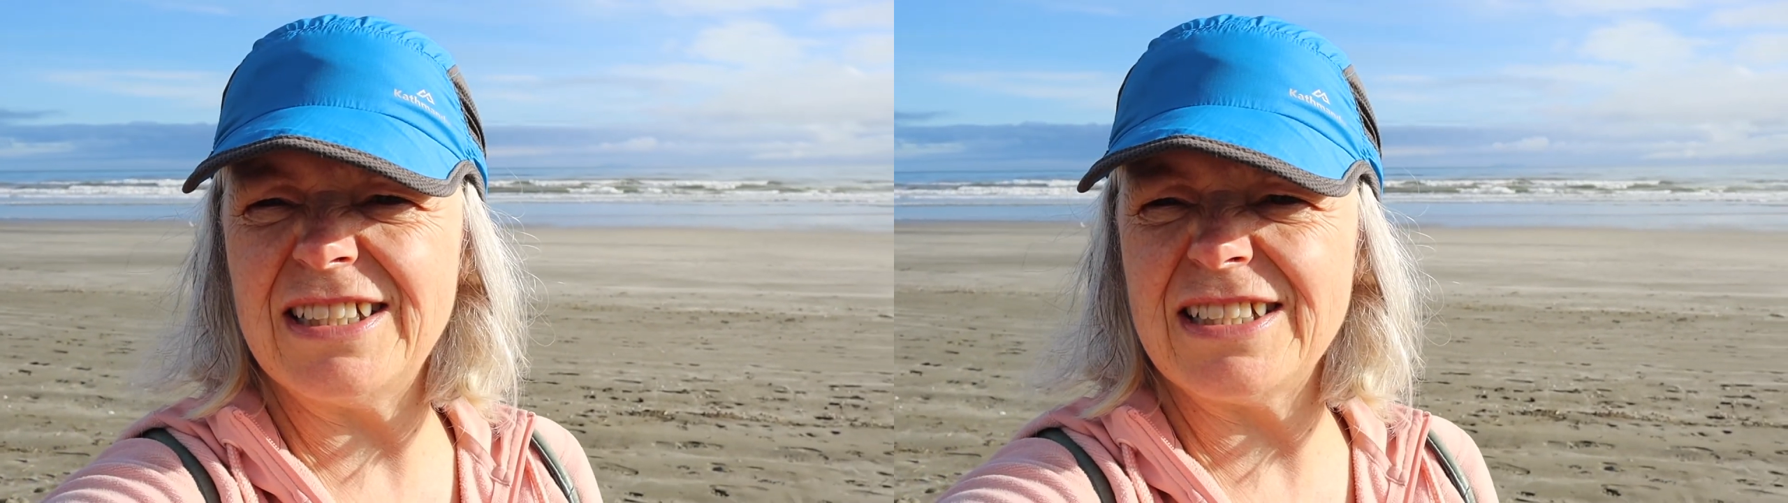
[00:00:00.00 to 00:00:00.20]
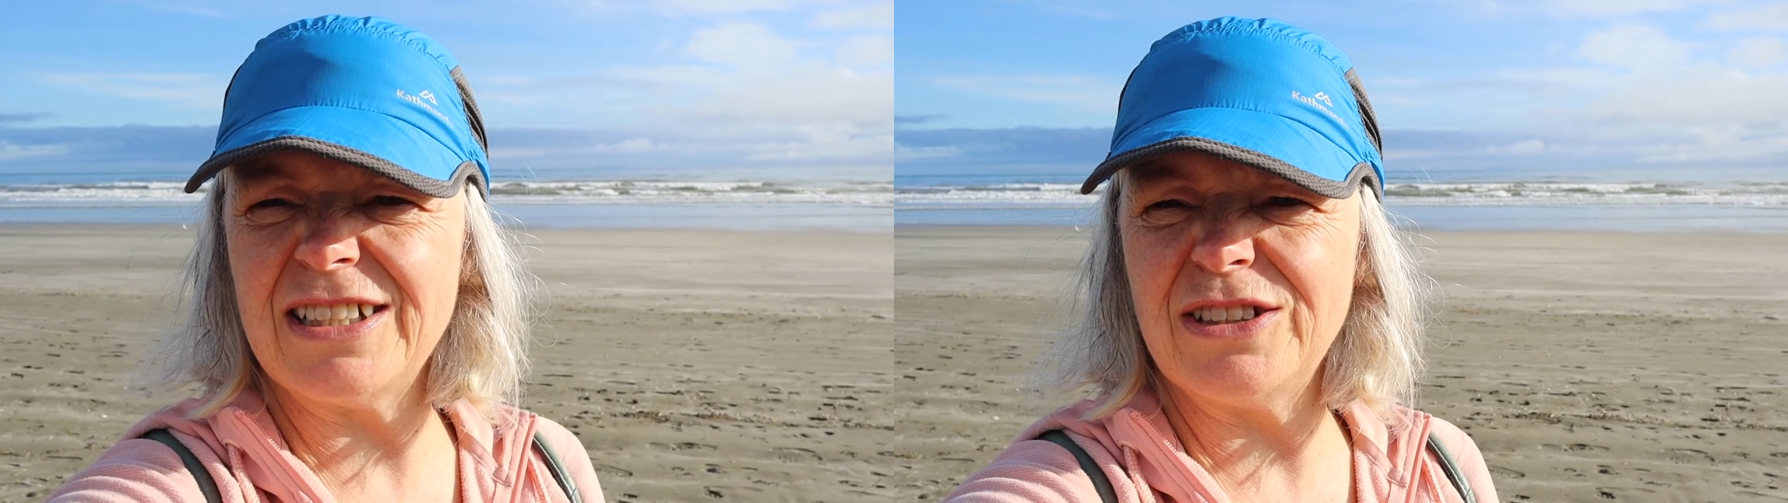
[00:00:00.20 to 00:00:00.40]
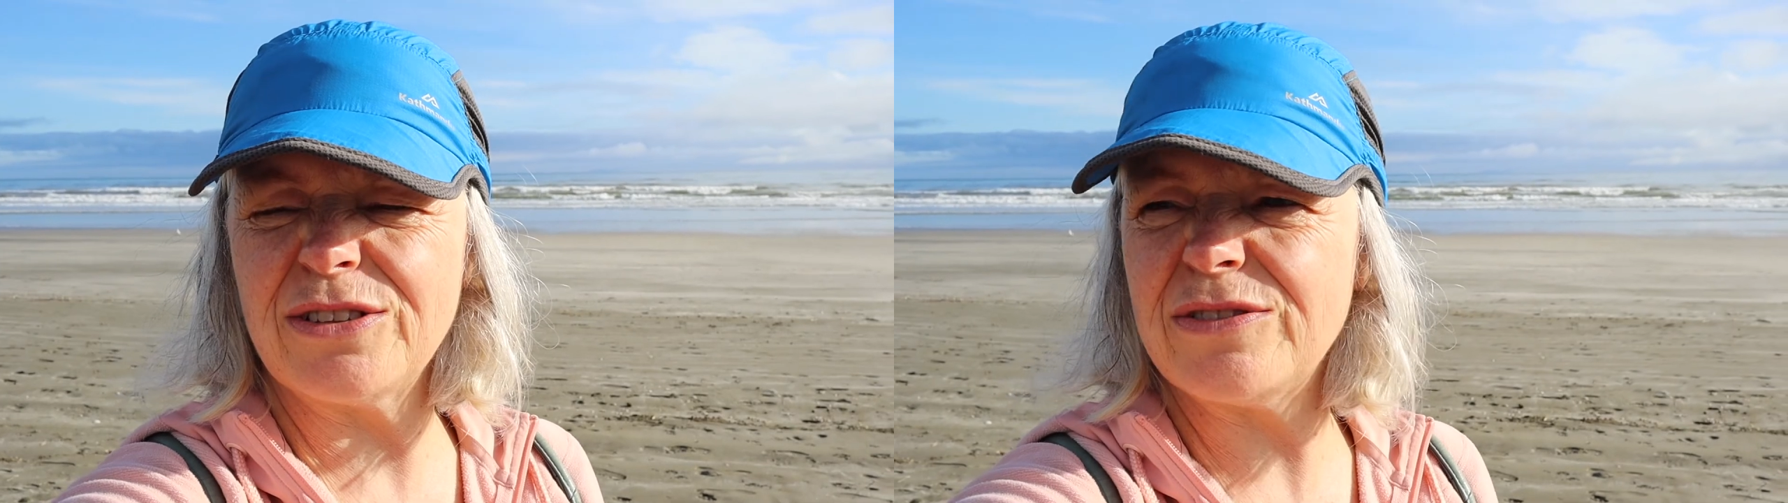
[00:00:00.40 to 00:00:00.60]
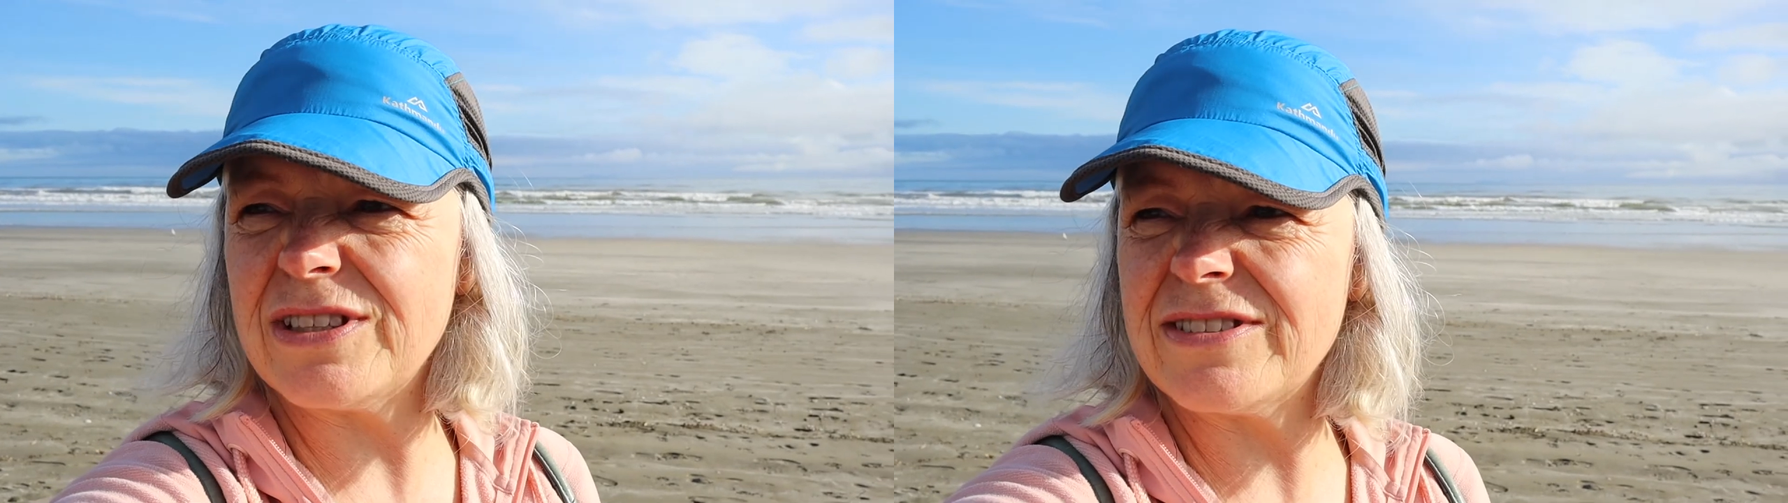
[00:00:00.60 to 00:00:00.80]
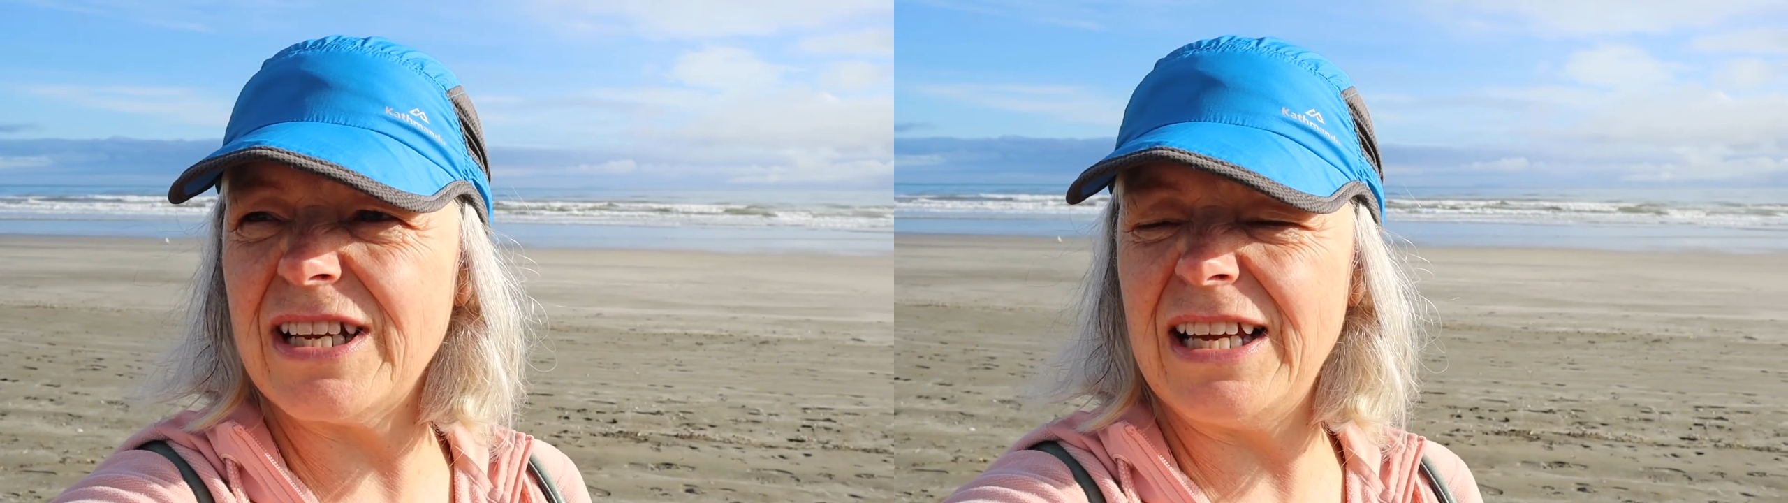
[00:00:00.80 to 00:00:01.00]
there's a lot of
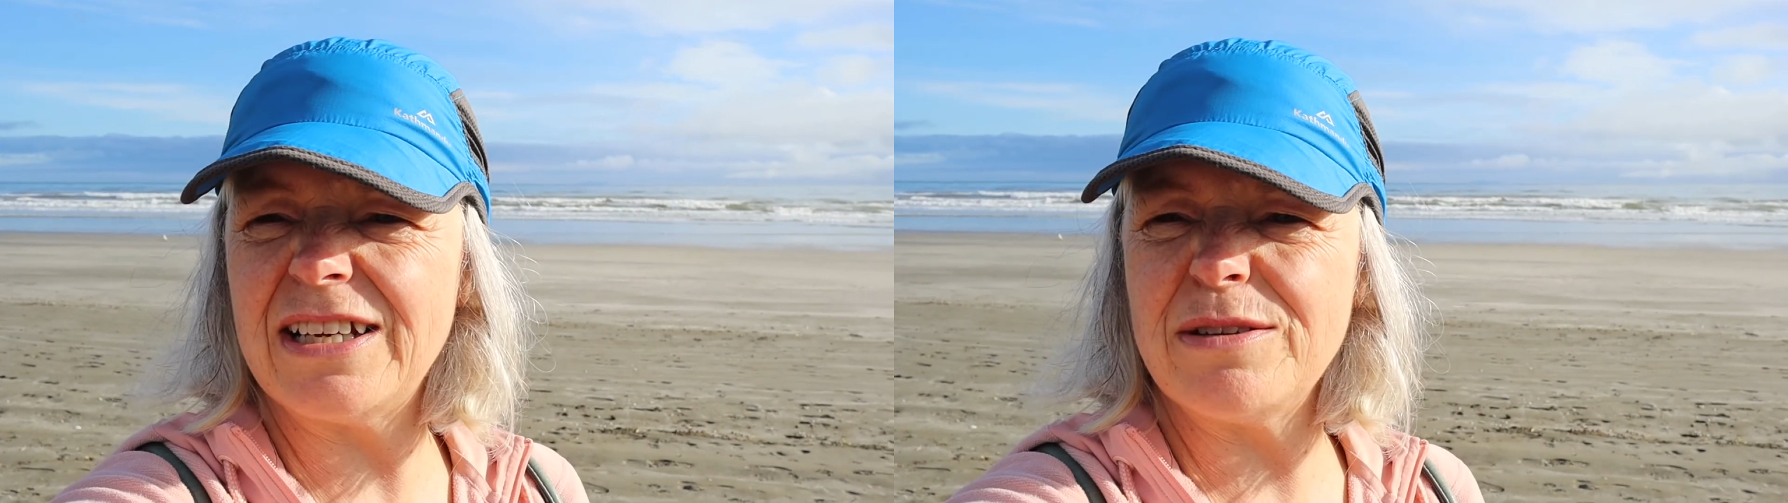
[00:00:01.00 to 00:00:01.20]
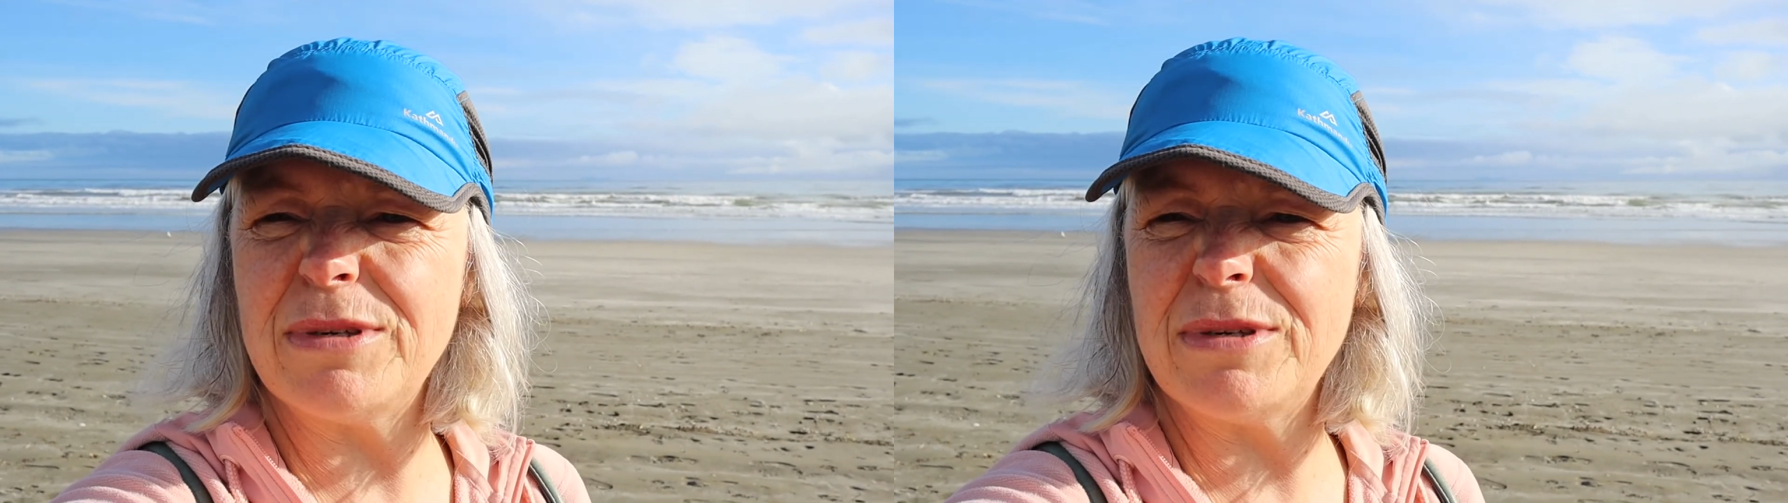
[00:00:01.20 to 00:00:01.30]
this cloudy,